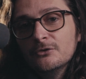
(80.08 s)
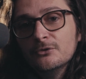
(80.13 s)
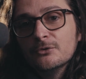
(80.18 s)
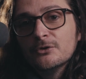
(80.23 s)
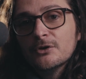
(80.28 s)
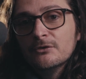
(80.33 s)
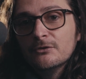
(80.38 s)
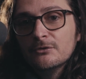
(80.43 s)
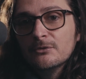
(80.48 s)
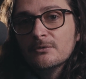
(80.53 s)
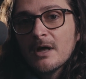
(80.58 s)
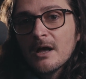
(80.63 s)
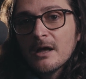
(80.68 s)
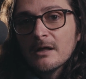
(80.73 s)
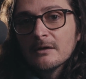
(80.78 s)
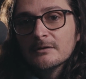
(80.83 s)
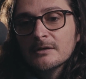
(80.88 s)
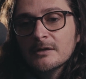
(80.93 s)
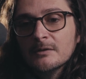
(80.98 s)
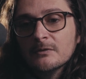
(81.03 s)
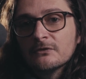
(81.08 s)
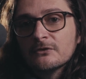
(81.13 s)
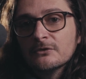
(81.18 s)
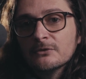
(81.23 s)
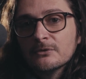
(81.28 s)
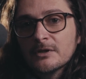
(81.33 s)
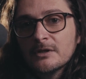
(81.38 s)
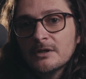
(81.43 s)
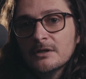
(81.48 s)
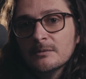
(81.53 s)
you could do that and
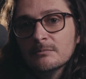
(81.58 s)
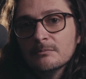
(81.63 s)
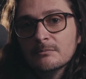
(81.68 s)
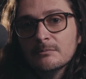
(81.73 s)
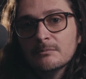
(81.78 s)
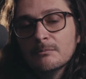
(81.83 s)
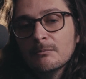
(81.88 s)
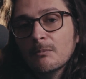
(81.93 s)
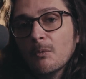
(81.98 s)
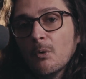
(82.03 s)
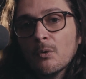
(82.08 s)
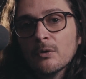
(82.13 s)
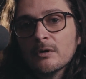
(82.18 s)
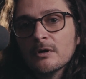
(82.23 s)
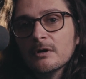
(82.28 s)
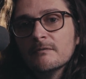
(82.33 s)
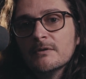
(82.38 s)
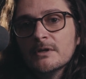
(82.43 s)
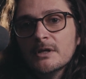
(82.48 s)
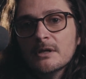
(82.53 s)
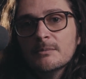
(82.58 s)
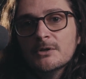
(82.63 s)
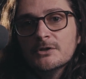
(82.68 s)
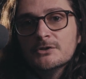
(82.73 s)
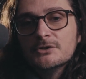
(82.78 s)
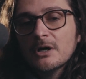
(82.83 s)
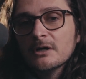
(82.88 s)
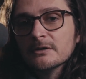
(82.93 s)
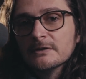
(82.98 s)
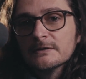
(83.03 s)
still keep more of the
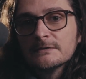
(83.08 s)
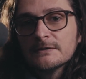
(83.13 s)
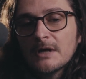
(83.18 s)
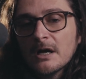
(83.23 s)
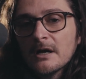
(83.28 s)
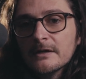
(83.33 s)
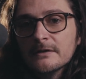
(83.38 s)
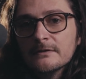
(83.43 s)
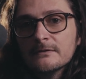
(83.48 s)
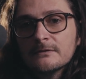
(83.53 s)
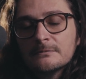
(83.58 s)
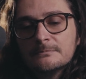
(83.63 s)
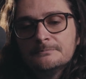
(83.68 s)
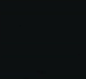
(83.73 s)
image on the sides.